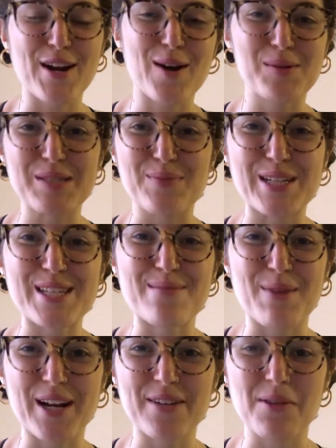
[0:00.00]
I always bring to the
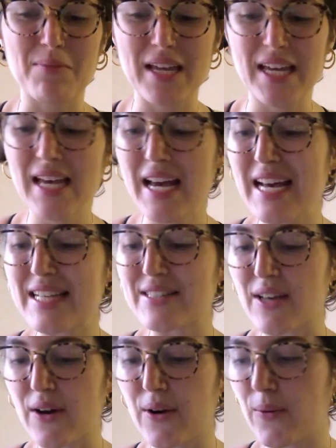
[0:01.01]
market with me.
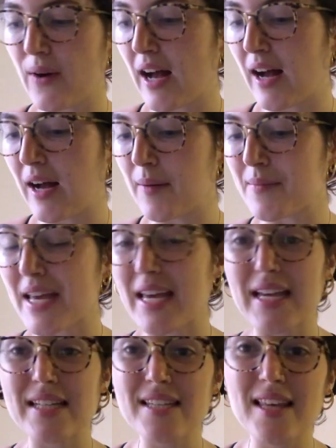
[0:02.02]
So
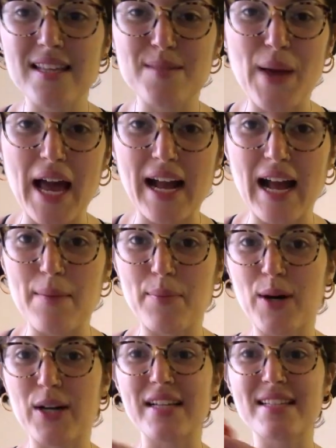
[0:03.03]
into this bag I
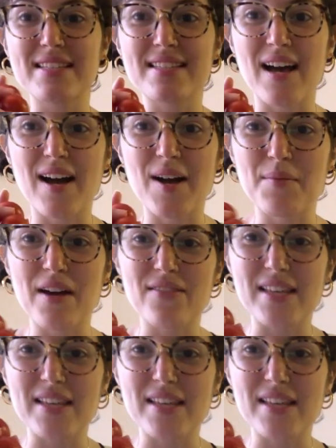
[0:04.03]
put some of